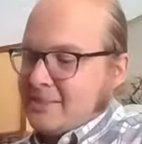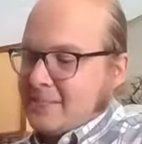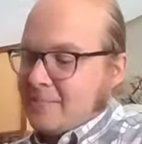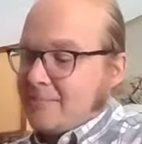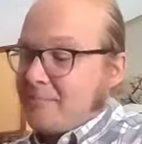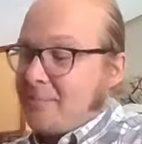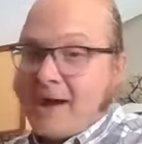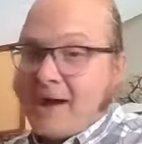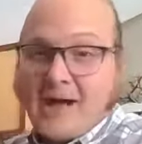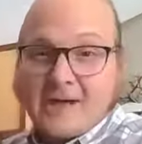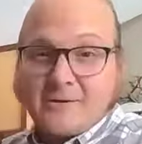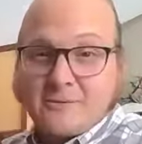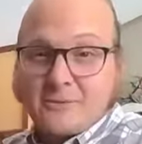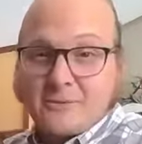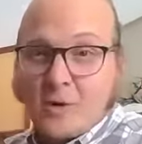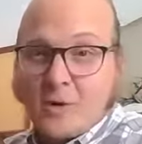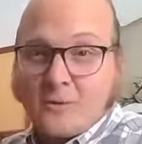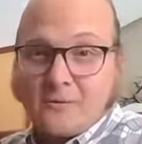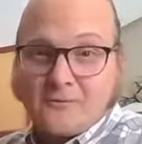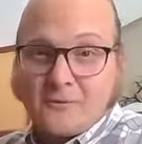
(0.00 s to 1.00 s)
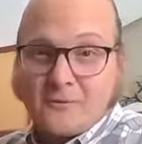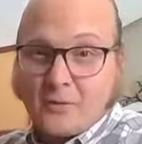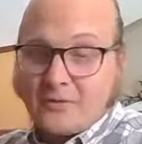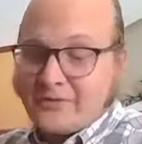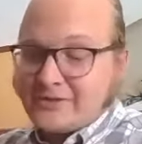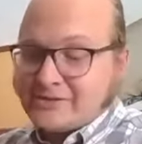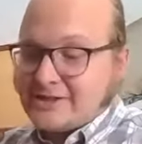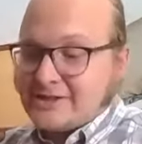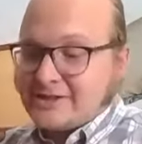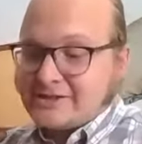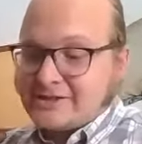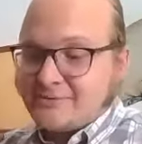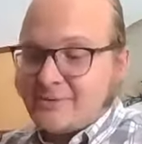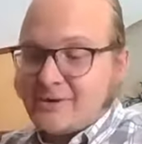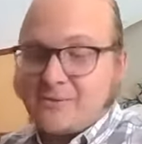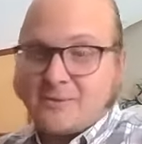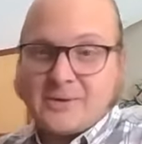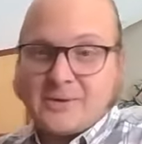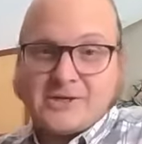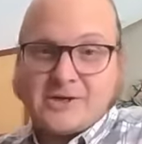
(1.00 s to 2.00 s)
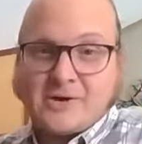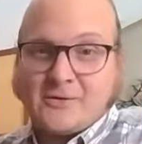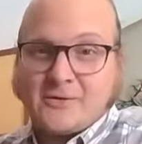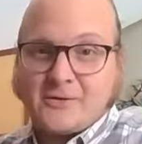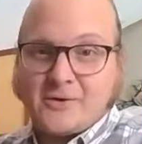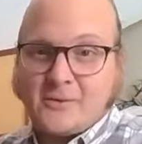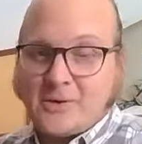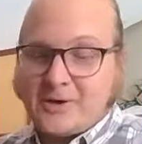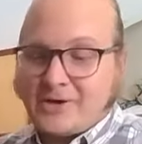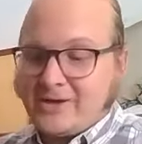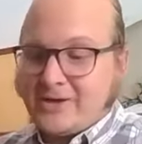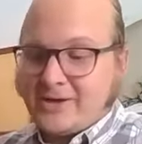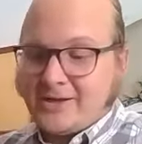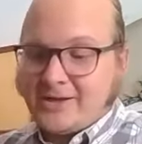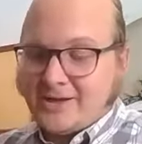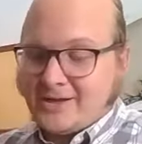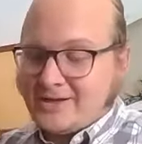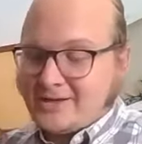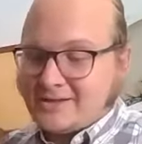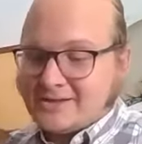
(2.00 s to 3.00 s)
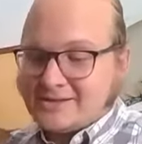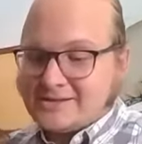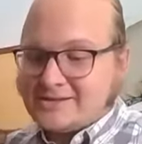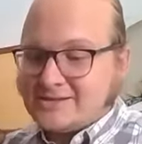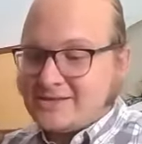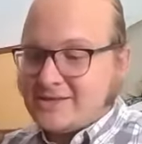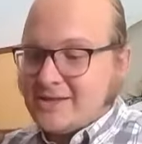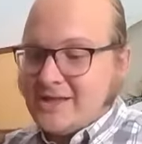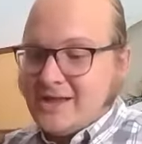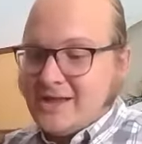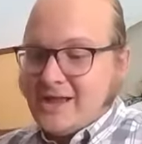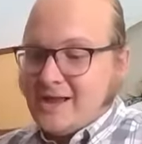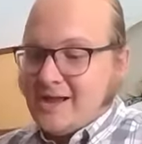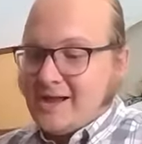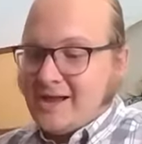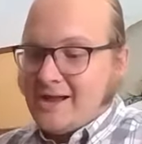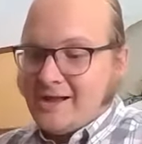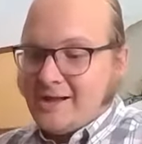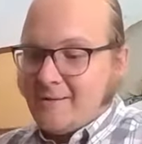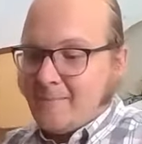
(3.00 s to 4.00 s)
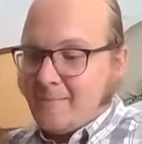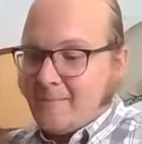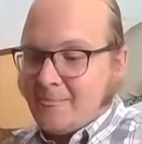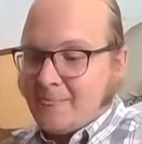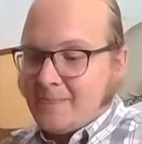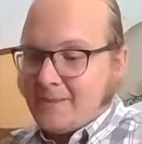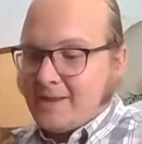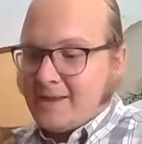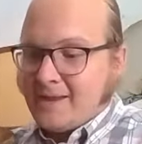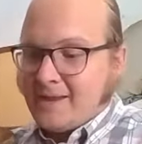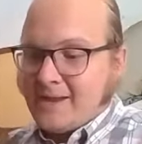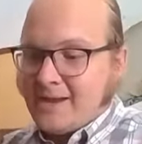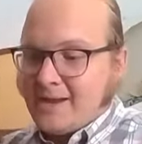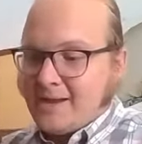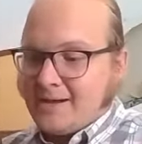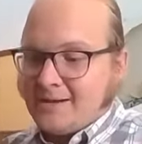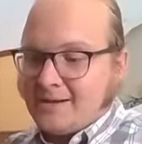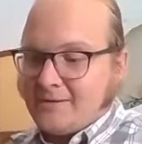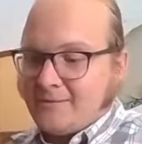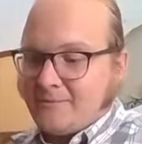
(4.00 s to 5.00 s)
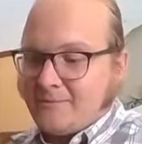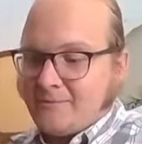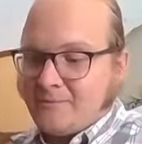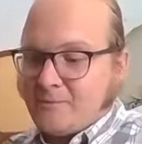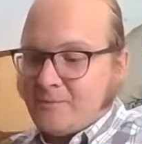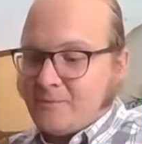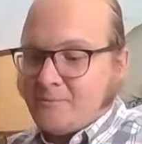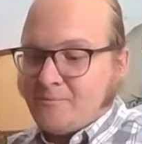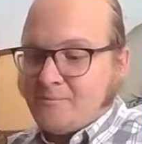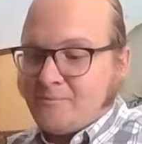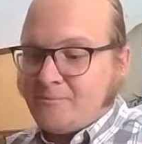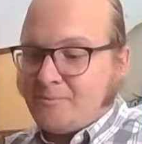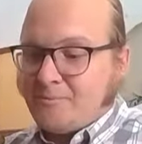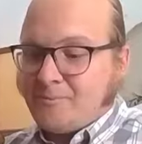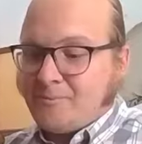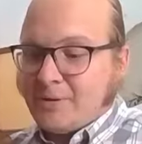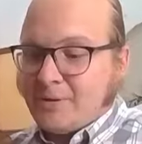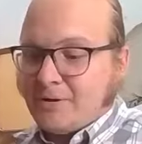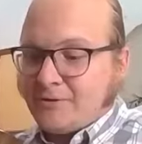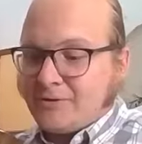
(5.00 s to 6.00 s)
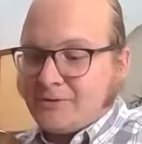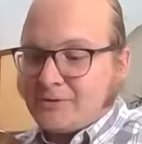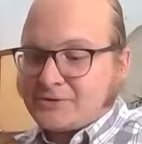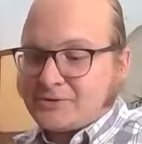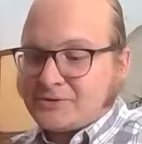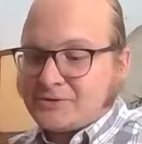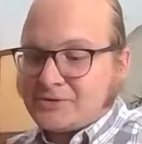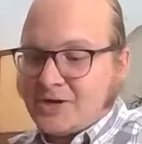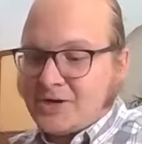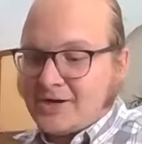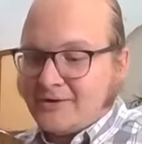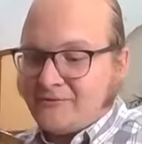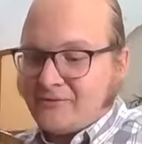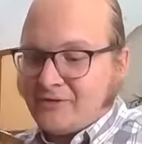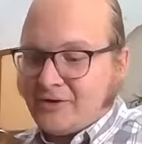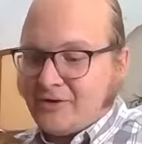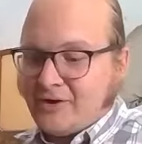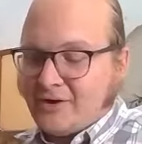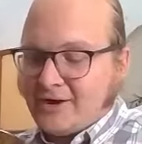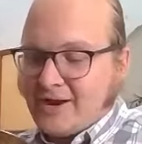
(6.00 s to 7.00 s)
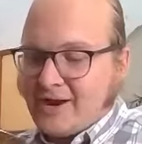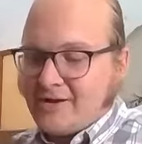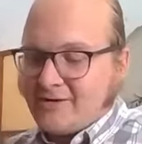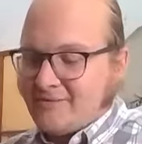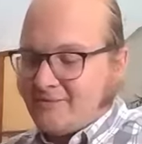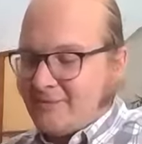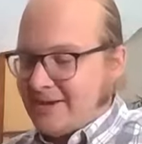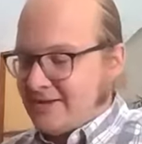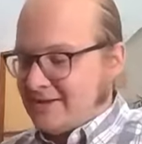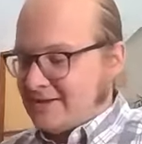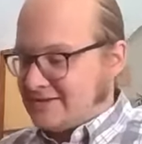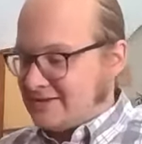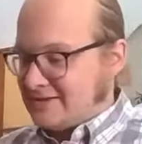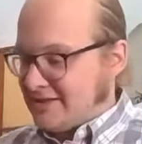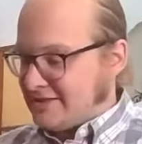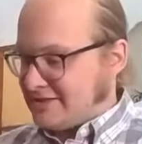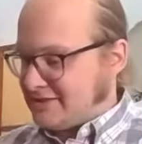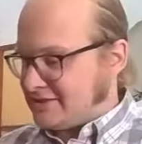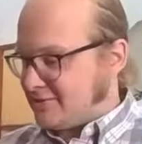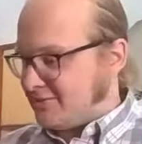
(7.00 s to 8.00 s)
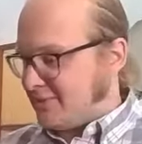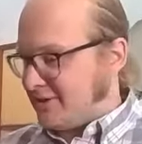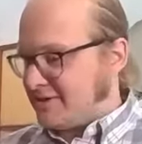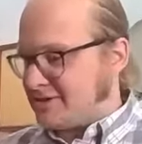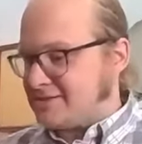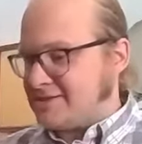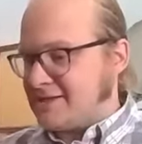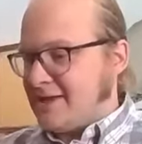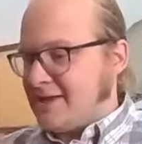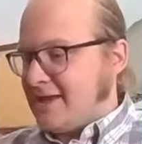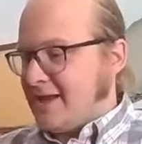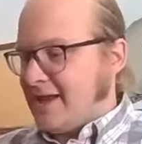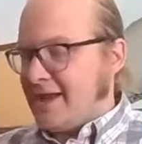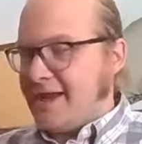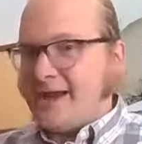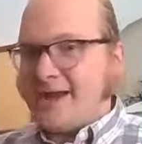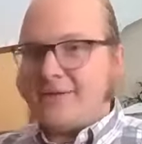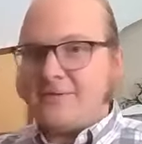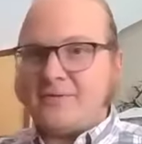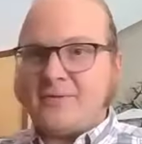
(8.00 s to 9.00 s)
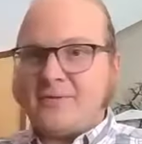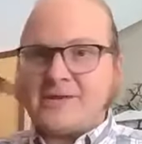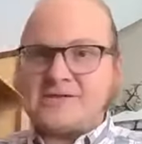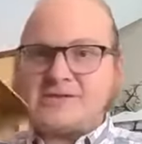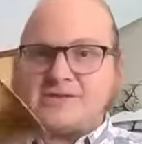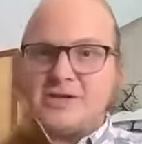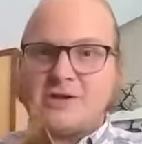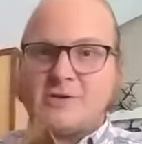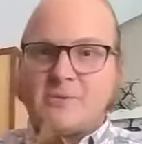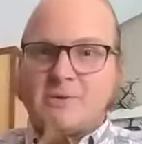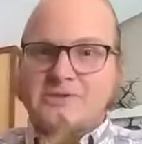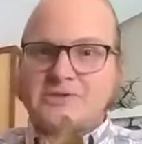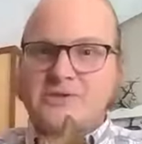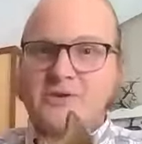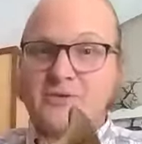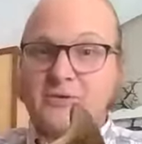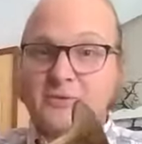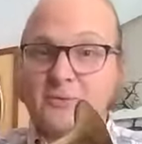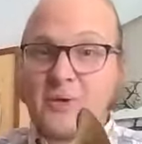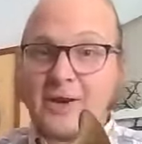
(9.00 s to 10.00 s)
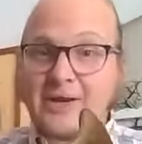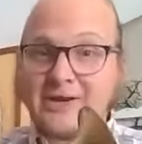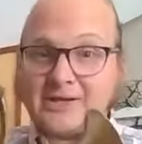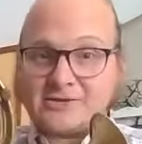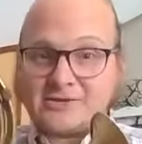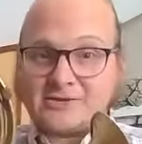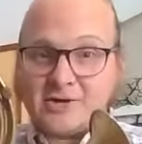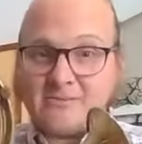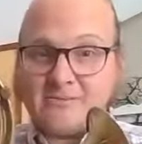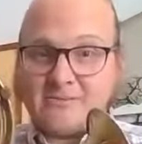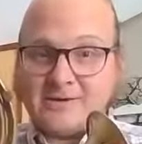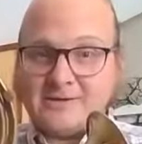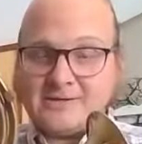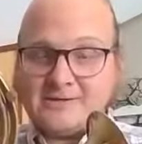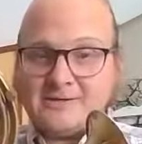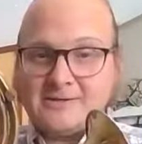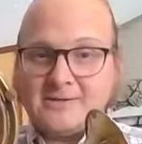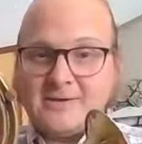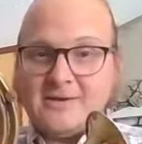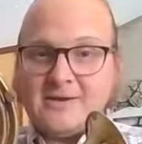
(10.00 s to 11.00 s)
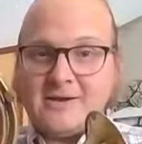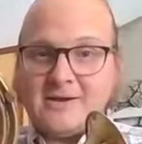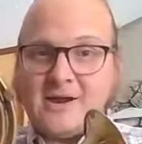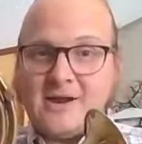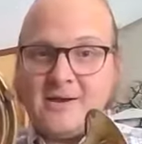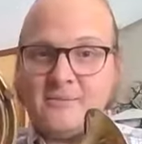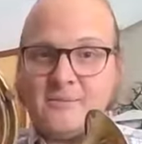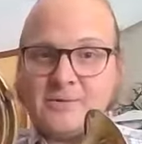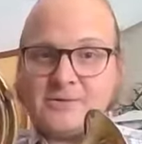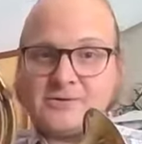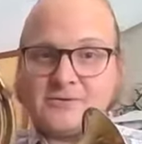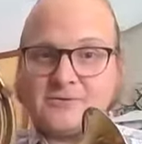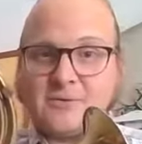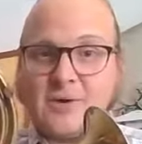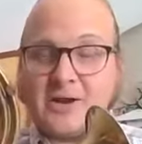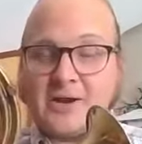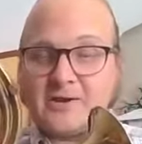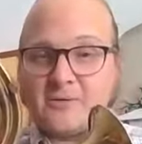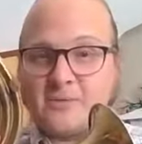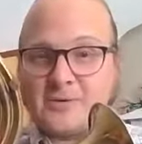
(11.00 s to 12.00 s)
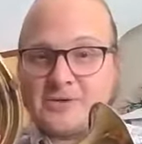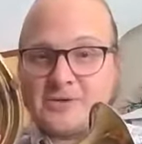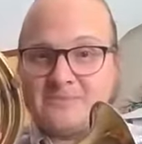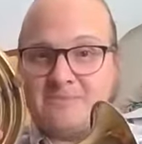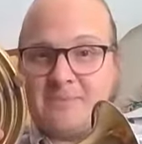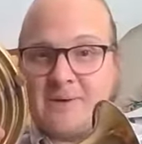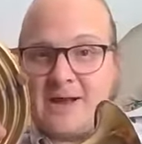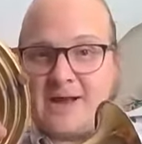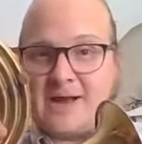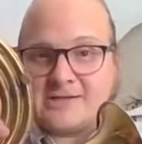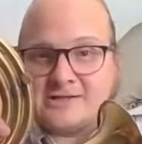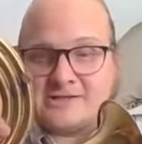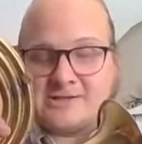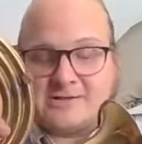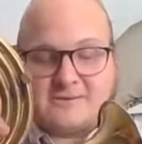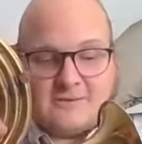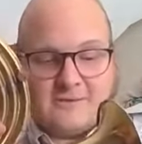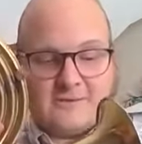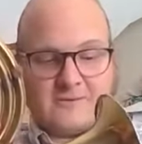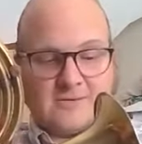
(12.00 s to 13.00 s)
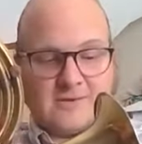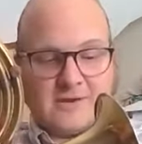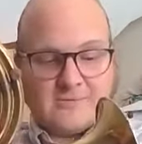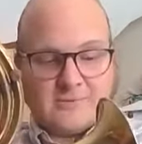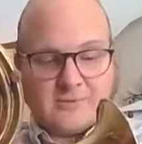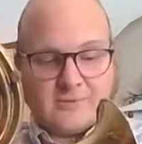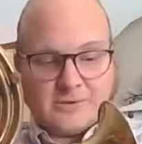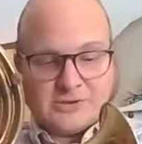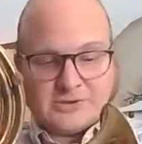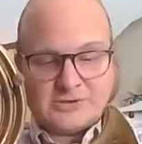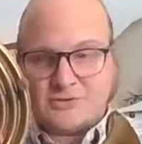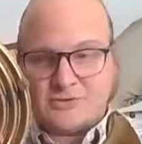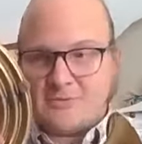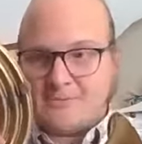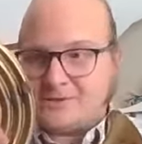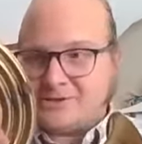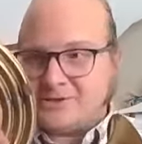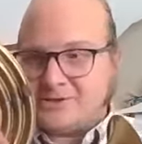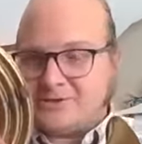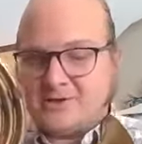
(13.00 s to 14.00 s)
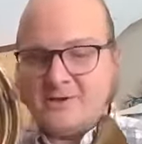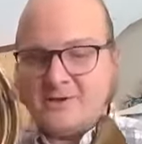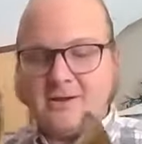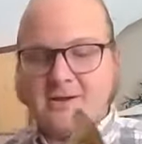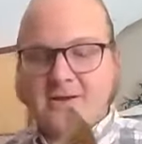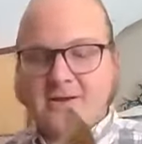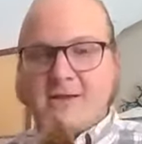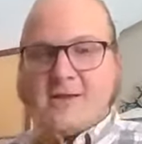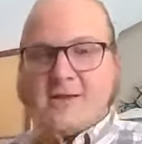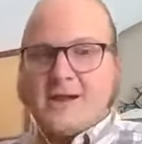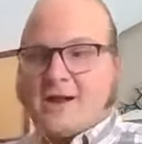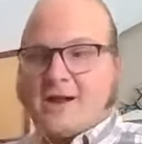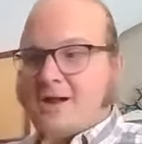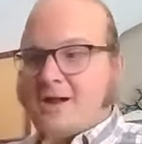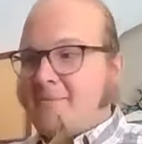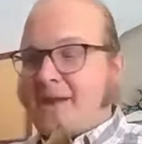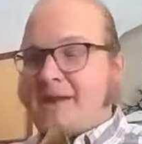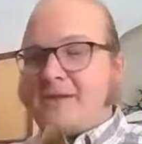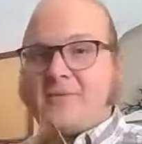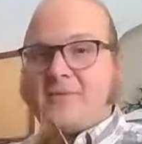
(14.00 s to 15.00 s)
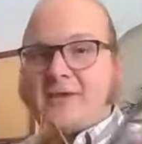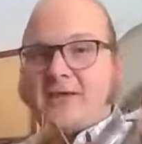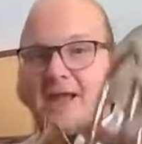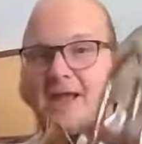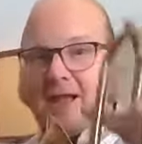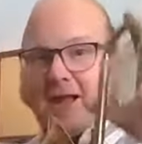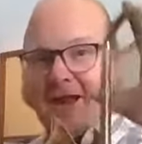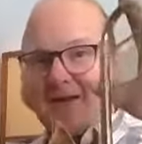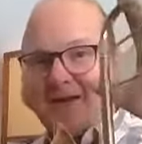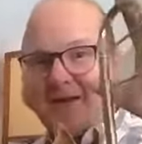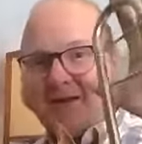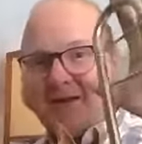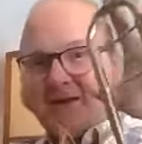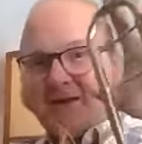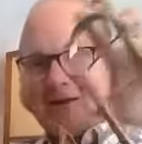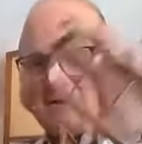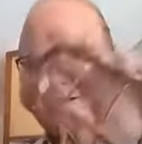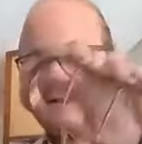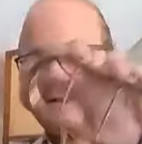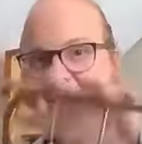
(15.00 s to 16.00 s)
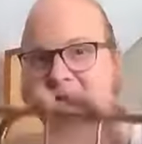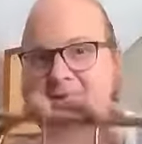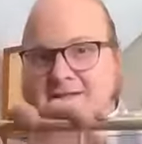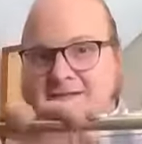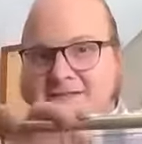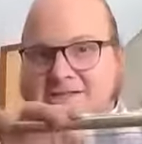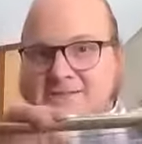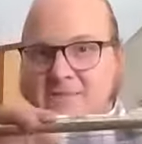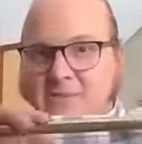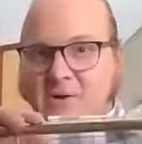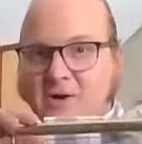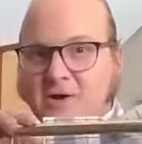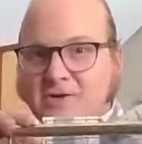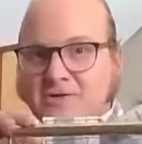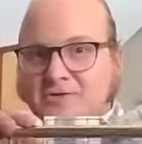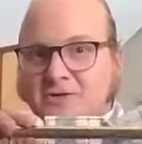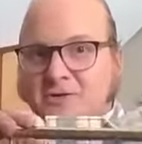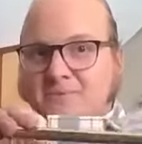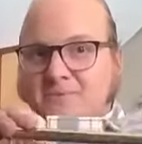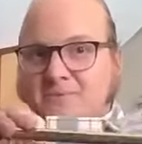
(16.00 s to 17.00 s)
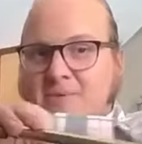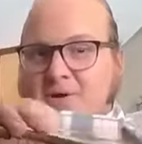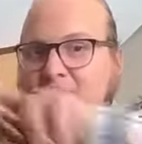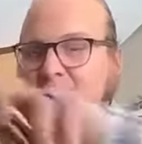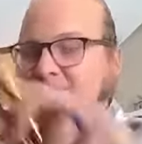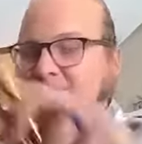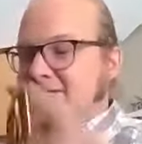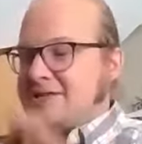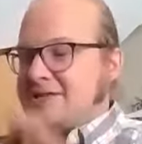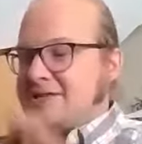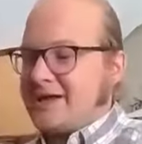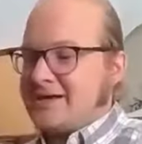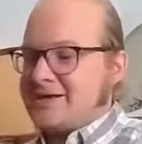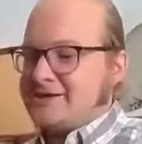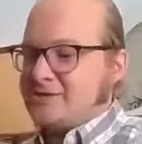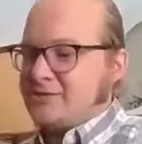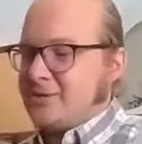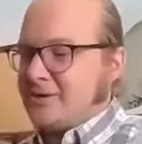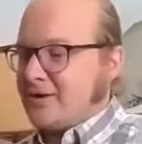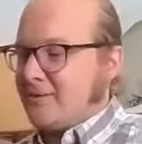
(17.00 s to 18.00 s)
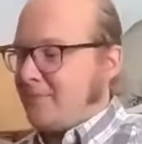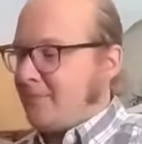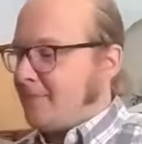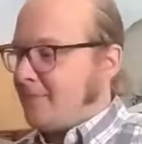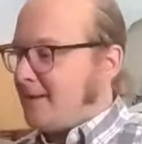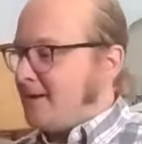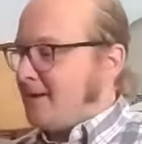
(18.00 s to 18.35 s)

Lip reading: Bach wrote for this instrument. We don't know what it is. And builders are trying to figure out how to make this instrument, and they took what's called the Reicha trumpet, which Reicha was Bach's number one trumpeter, and they added a kind of small trombone slide to it.